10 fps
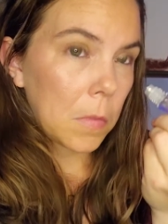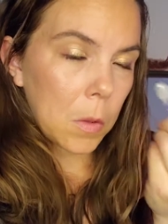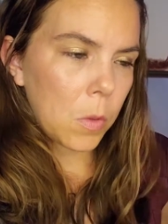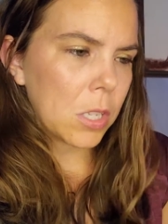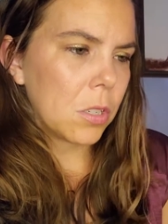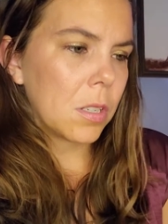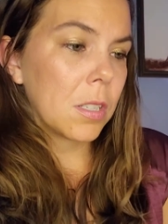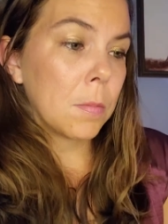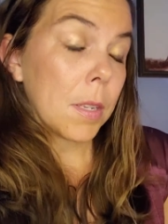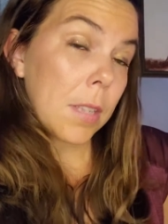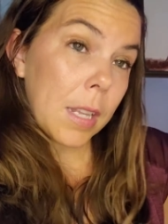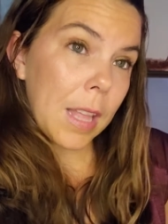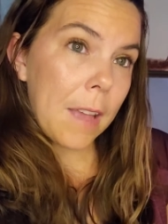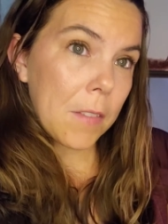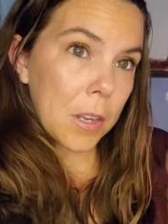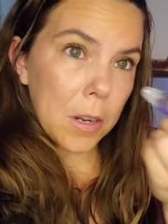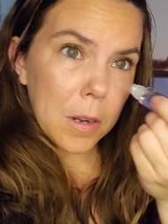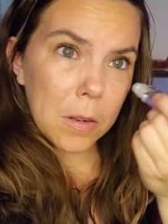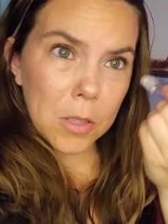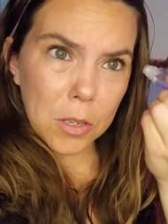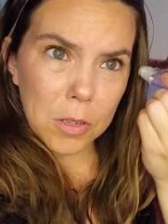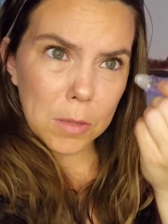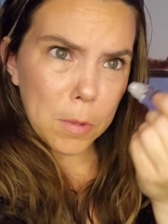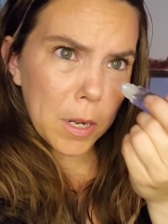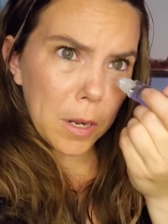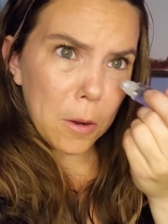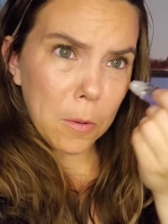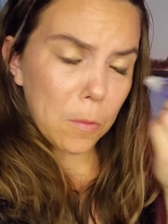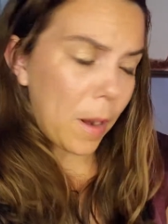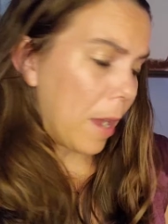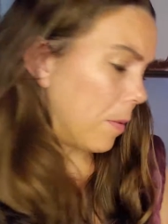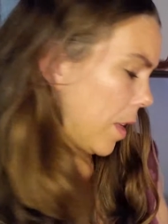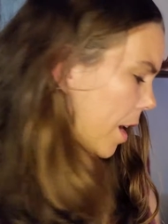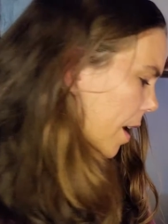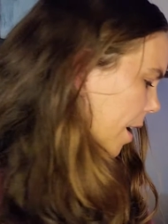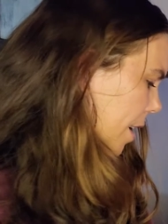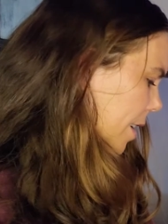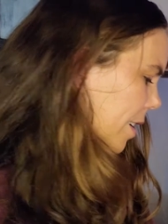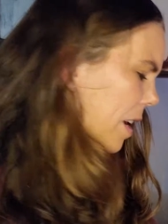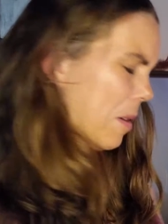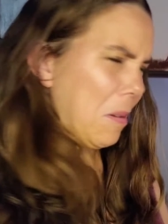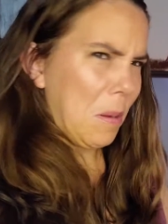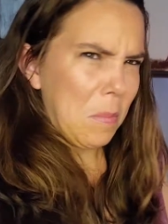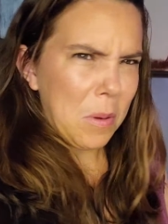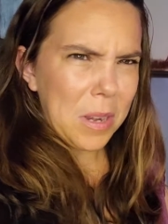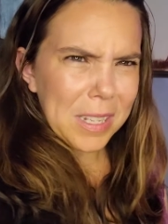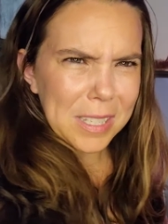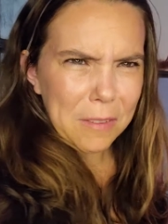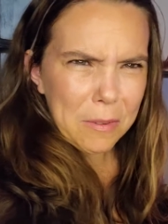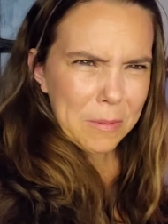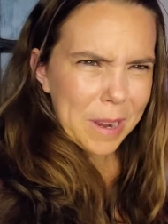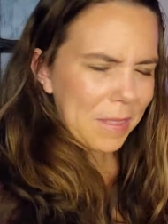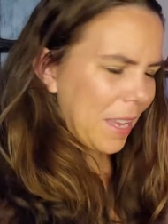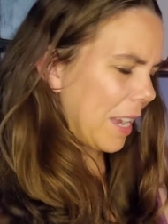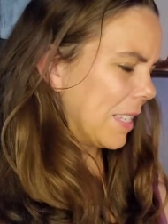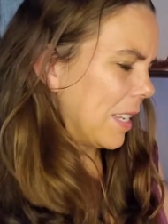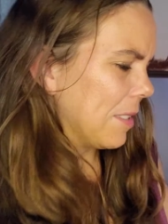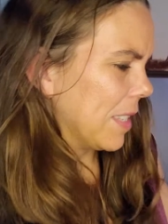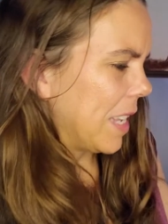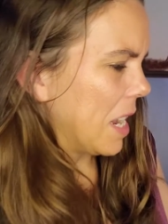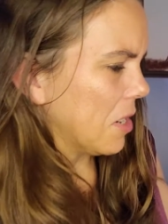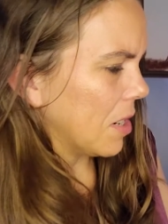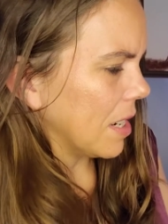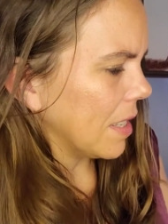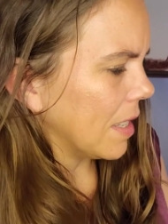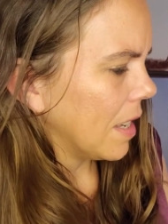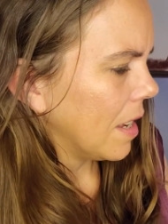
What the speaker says: which smells like lavender. Do you just put it around the eye? I don't know. Putting stuff around the eye sounds dangerous.